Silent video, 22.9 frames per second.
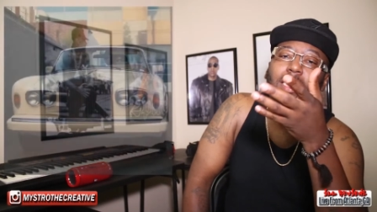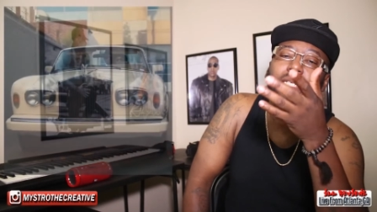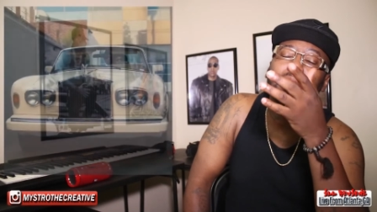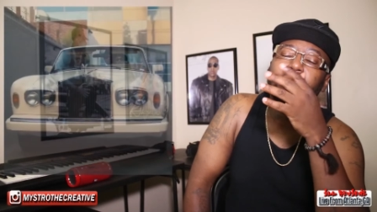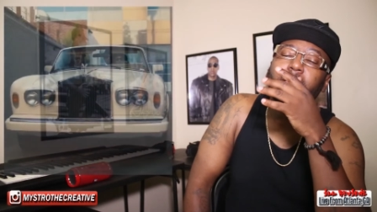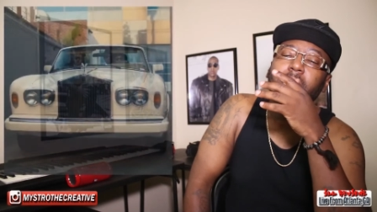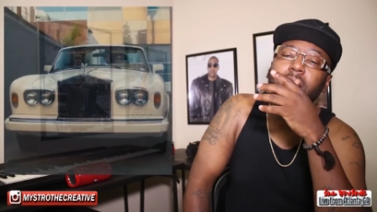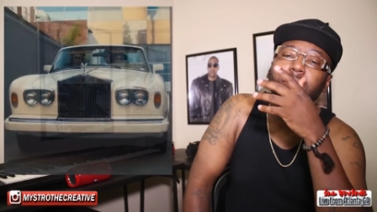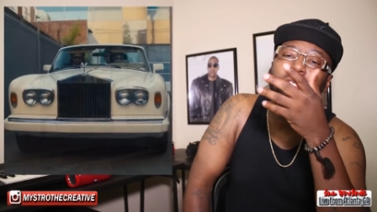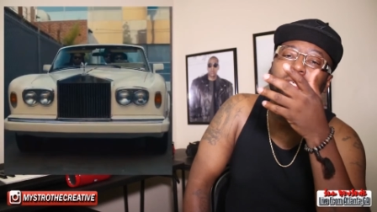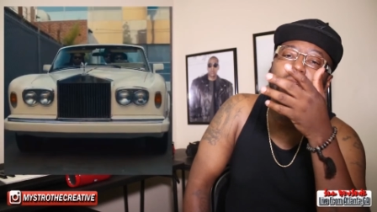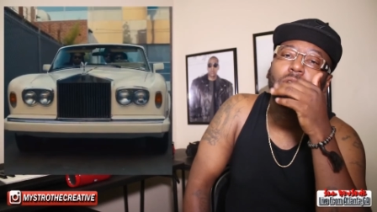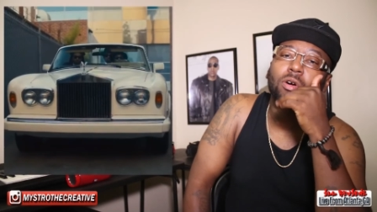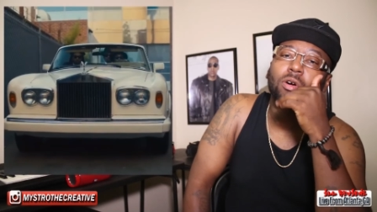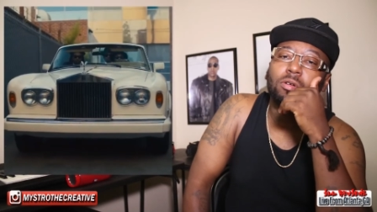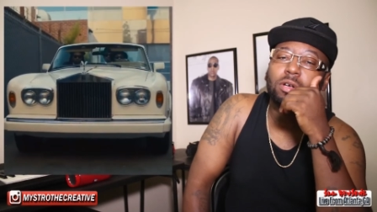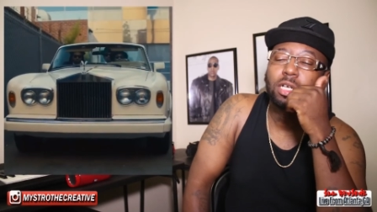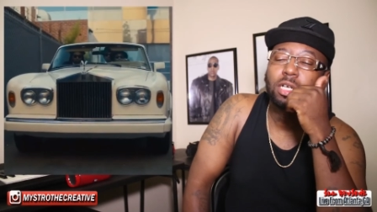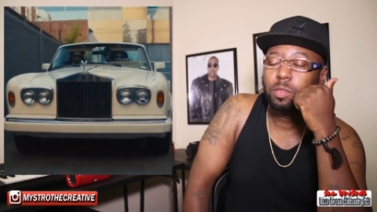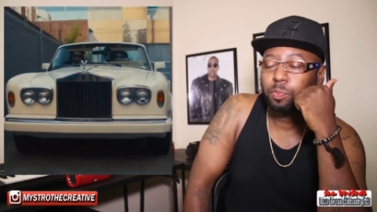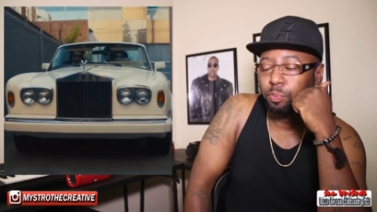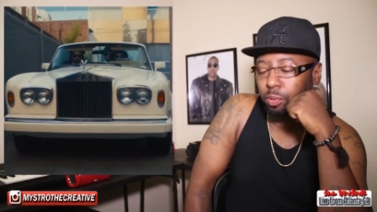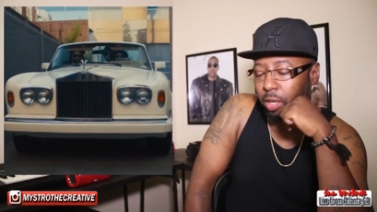the last song on
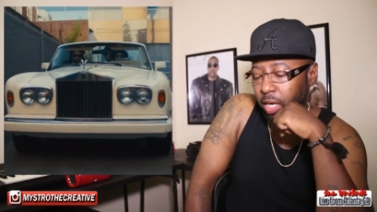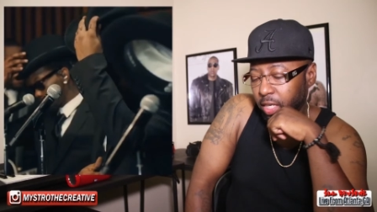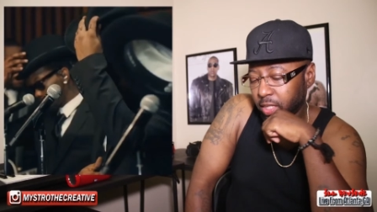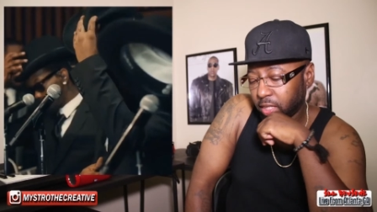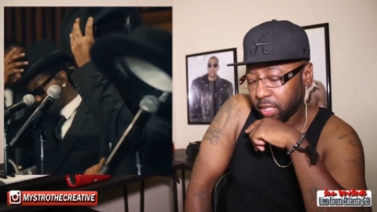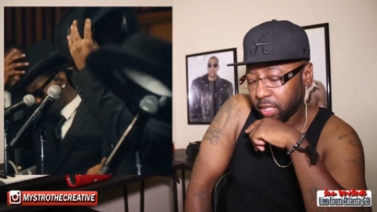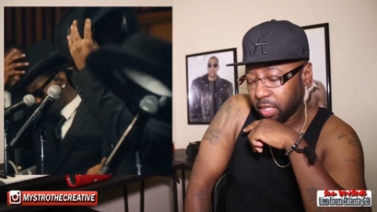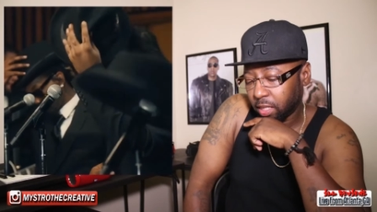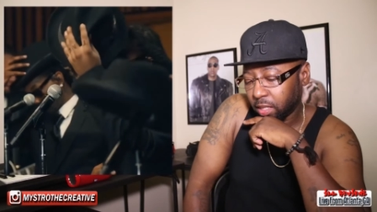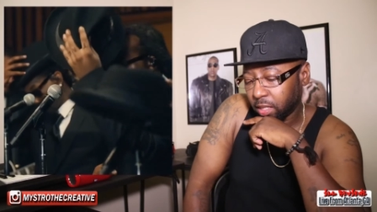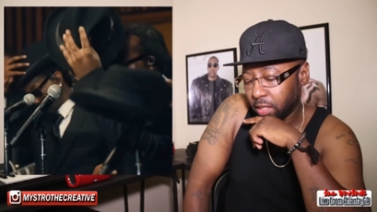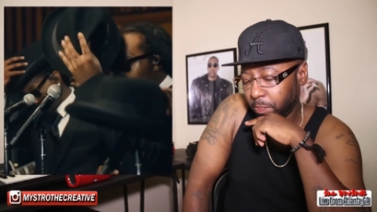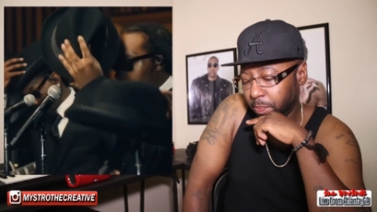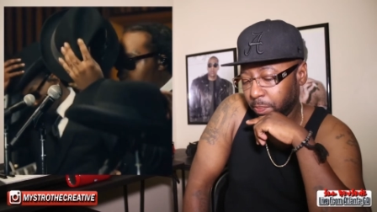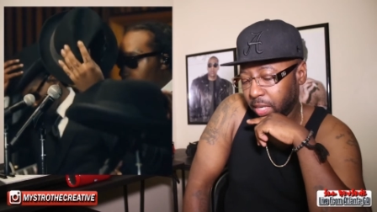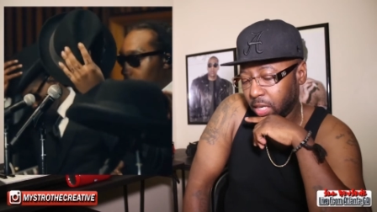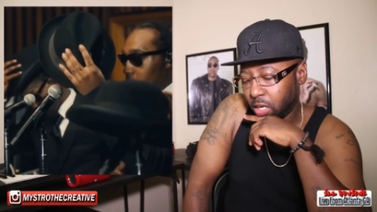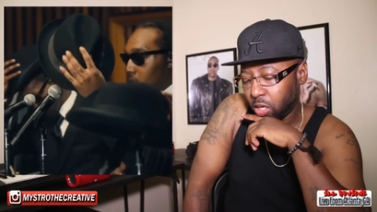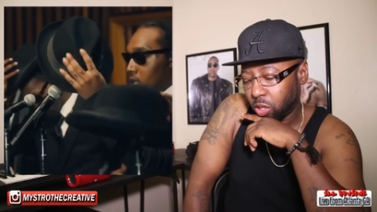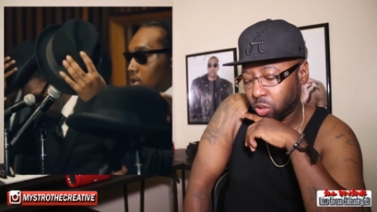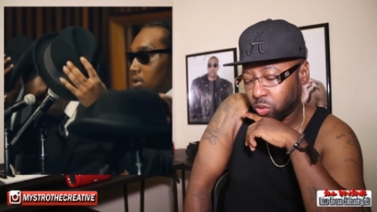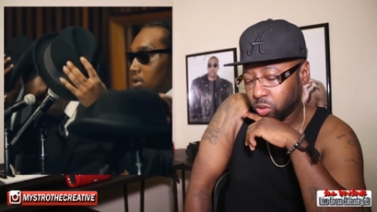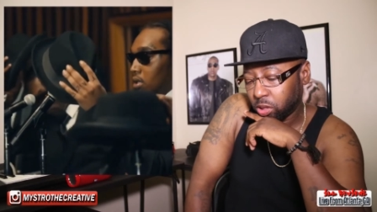this project,
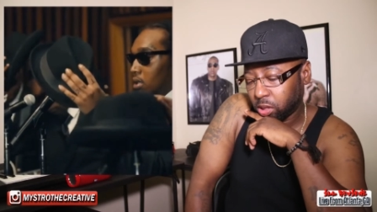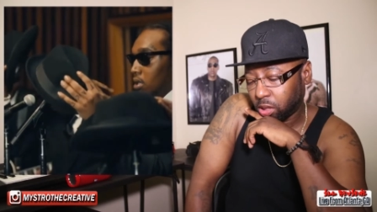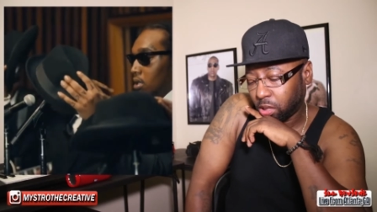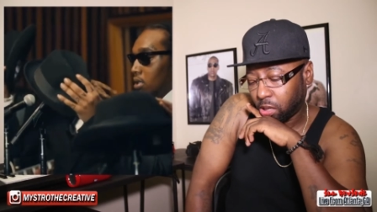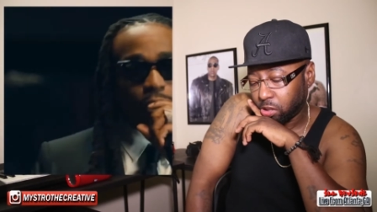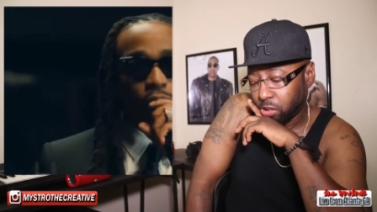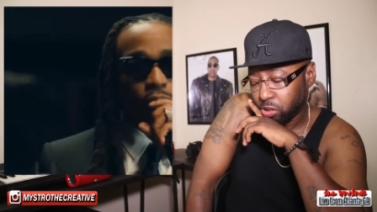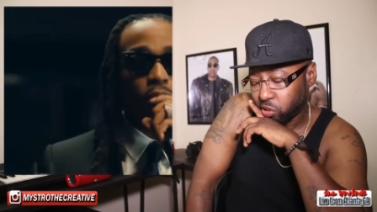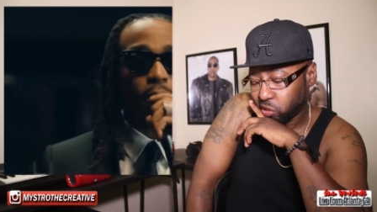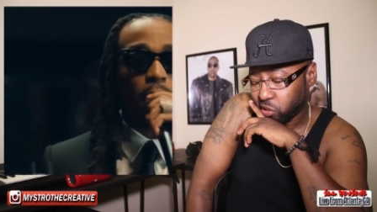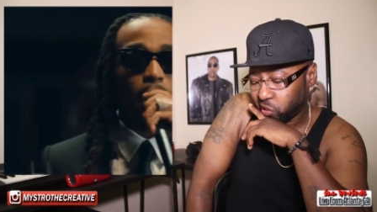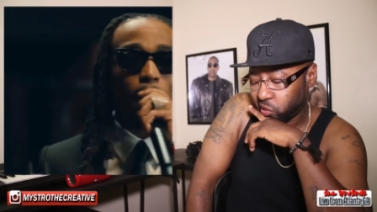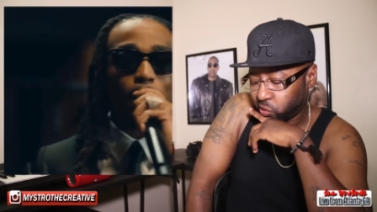Migos Culture